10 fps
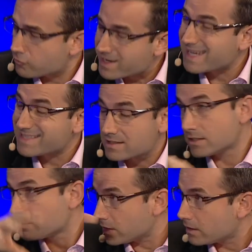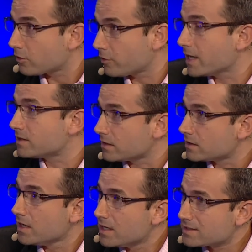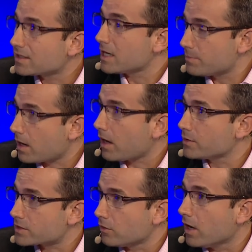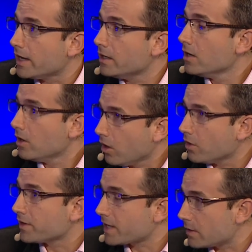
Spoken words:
regulator need to be created to keep a closer eye on the